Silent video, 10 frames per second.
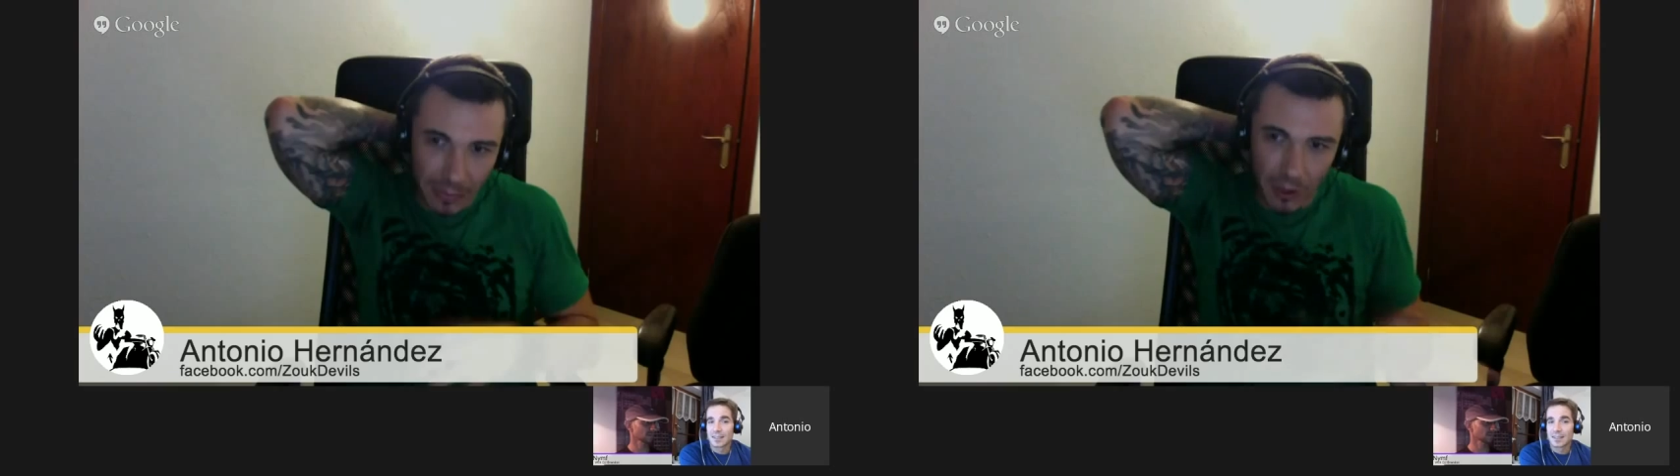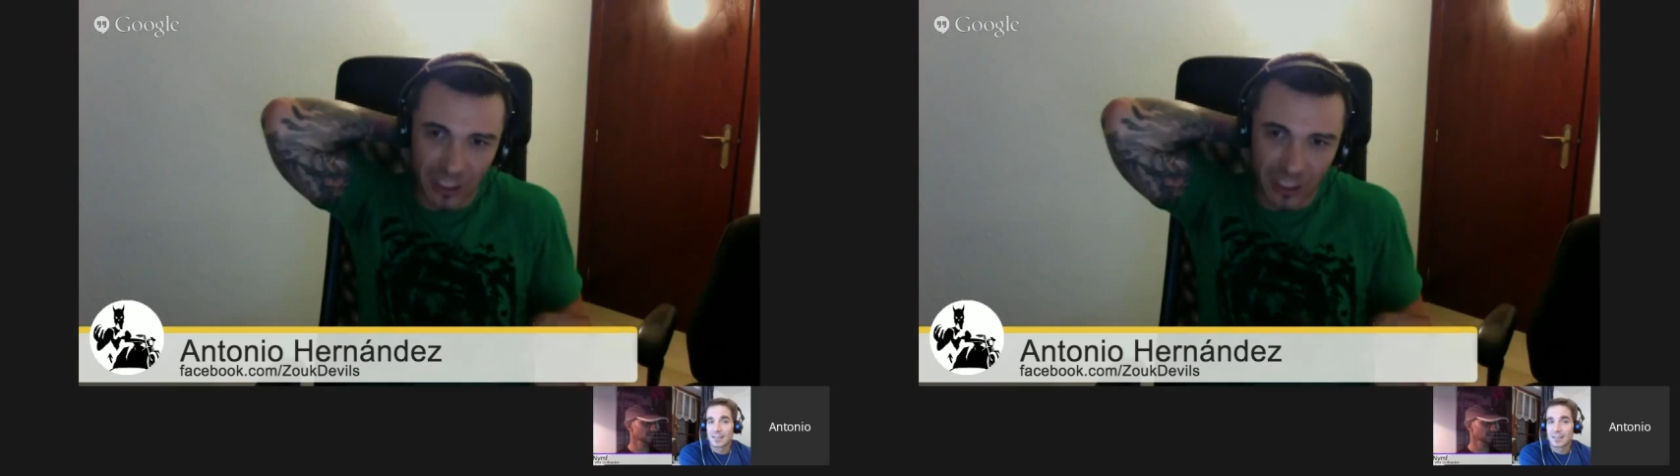
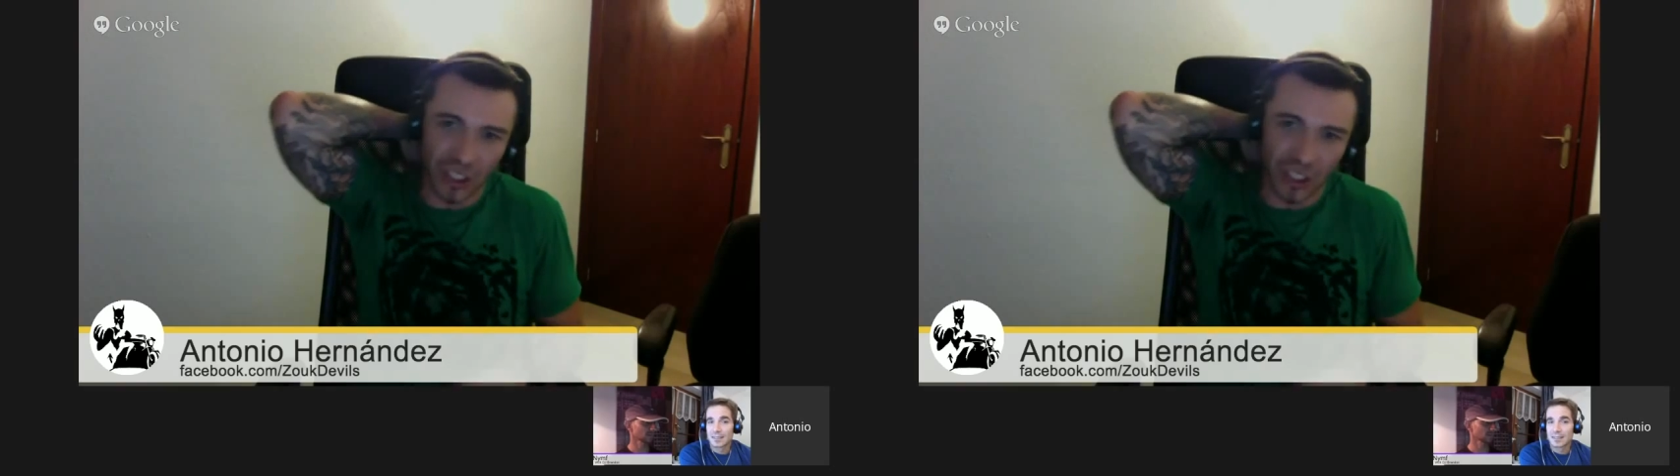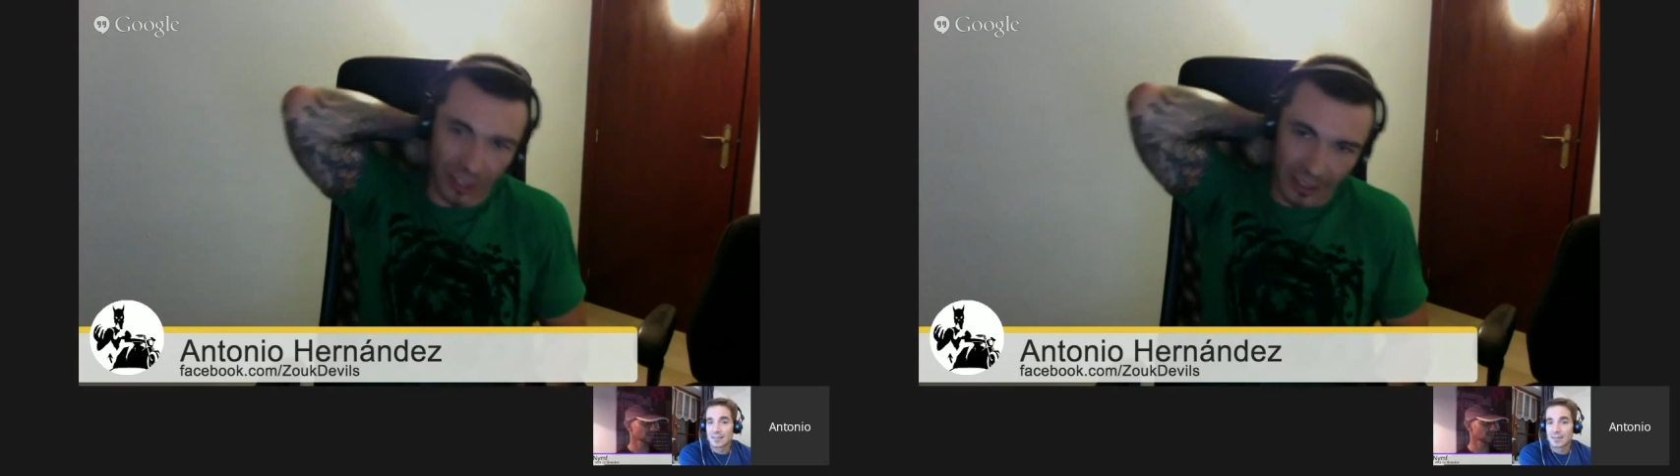teachers
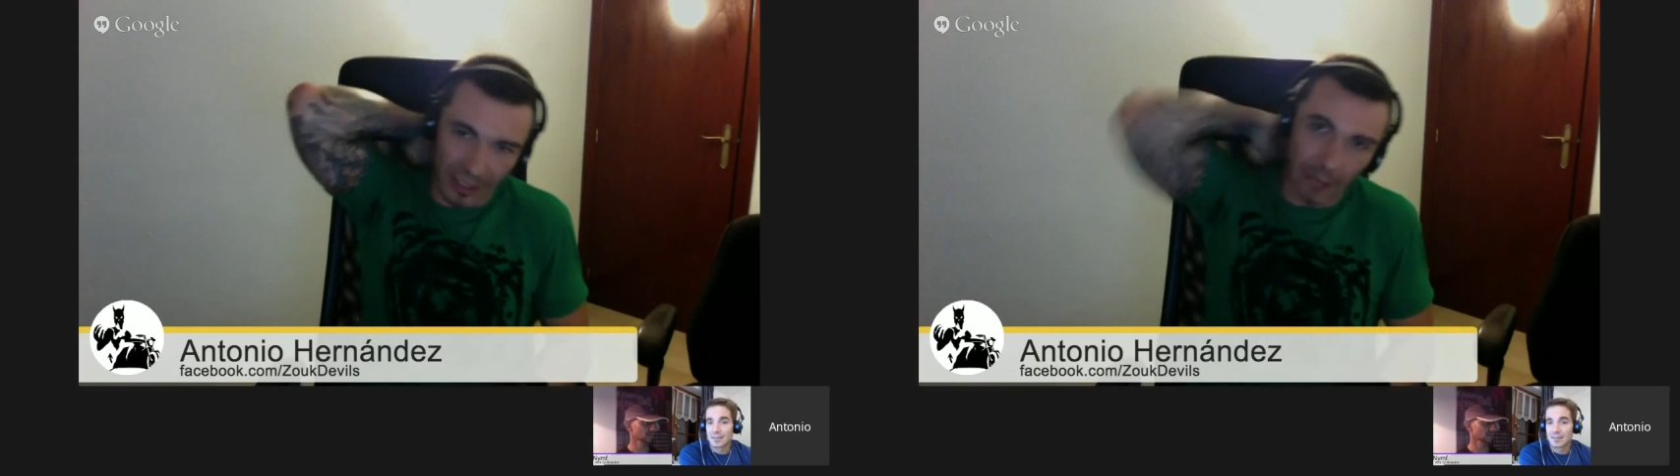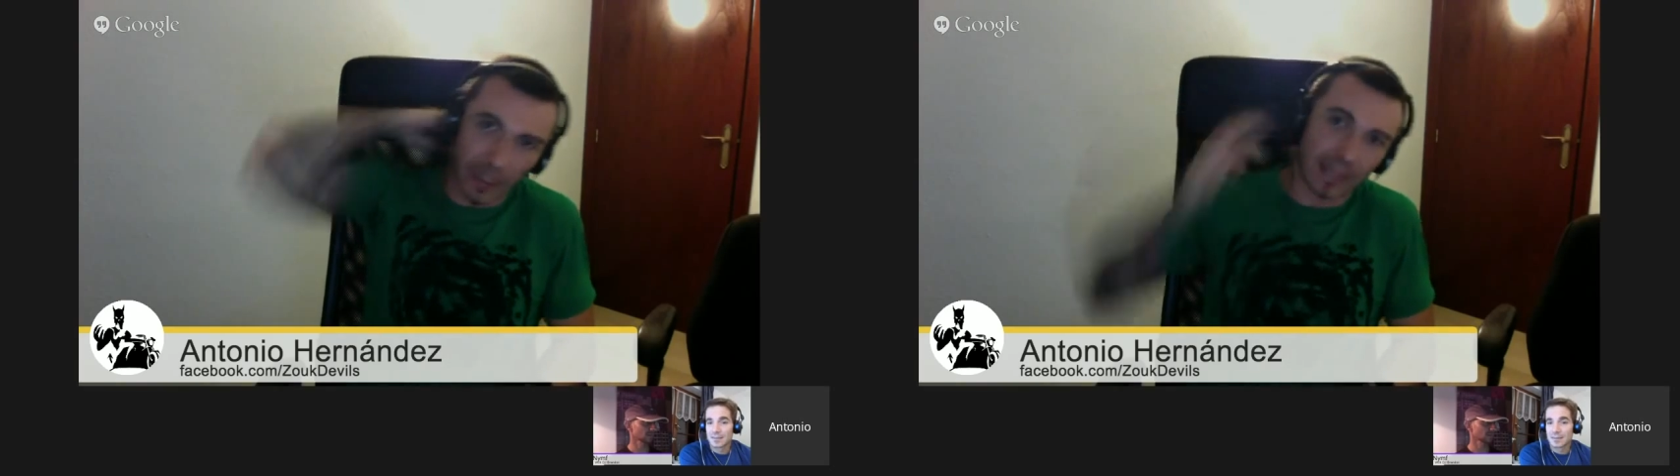there have
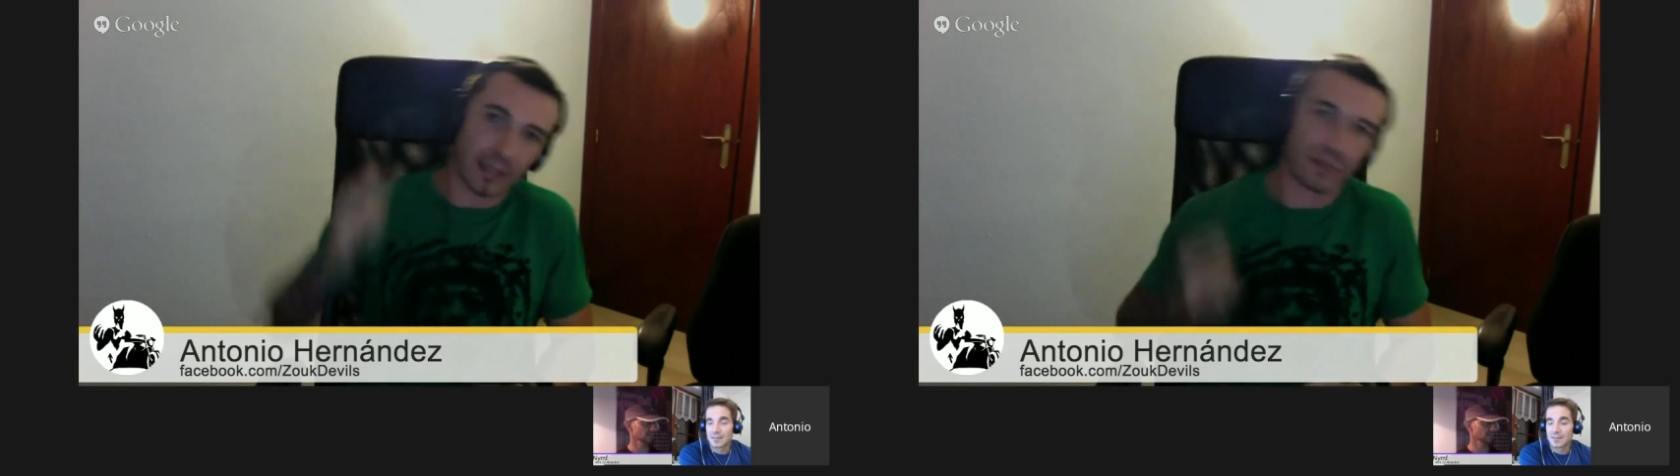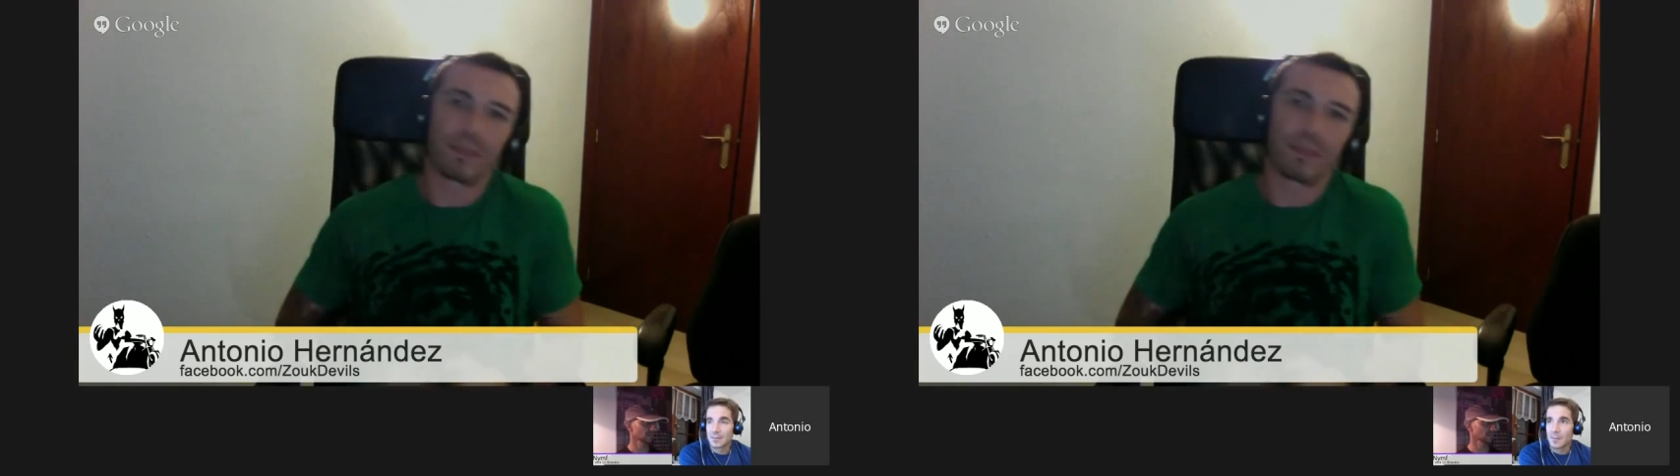been
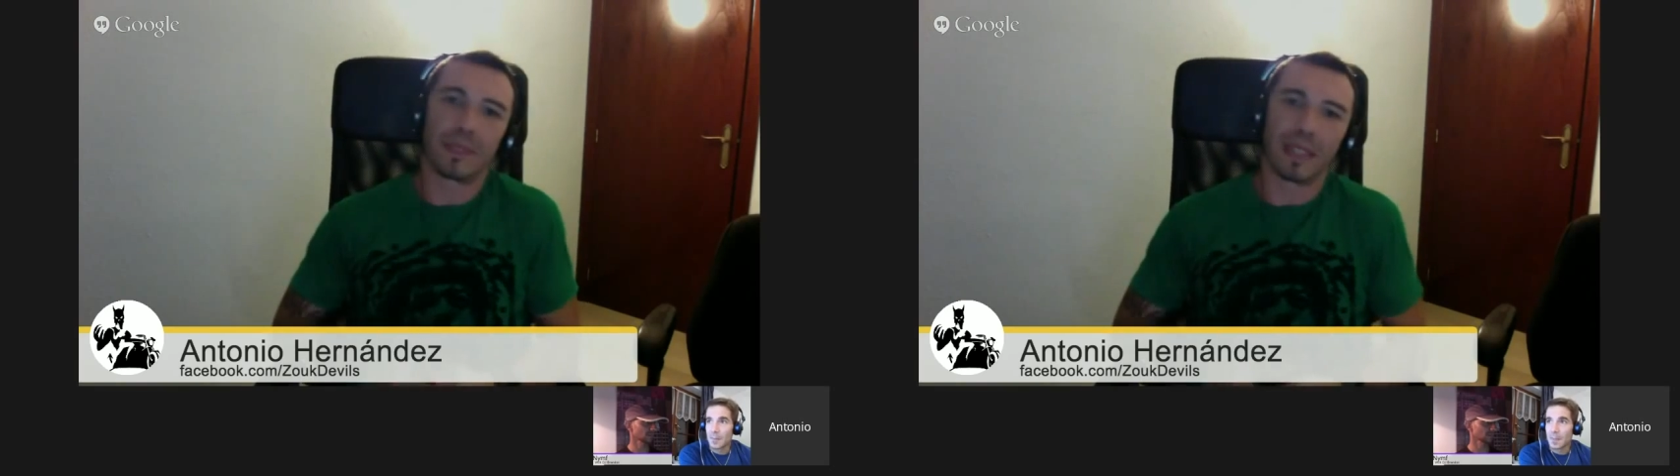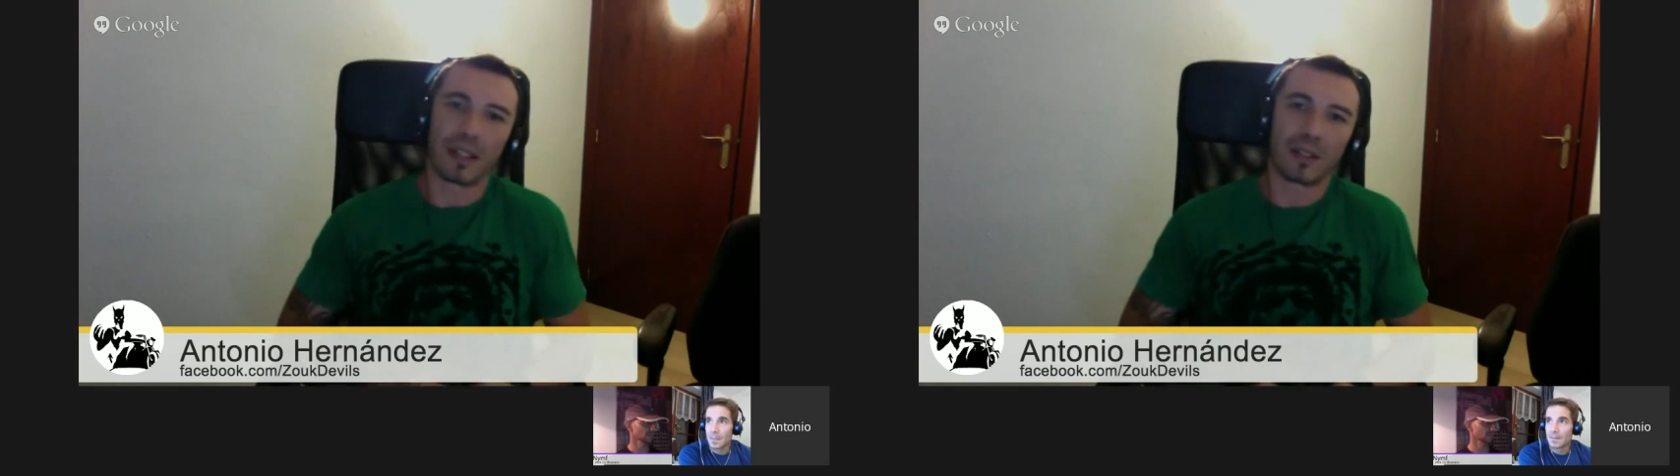there?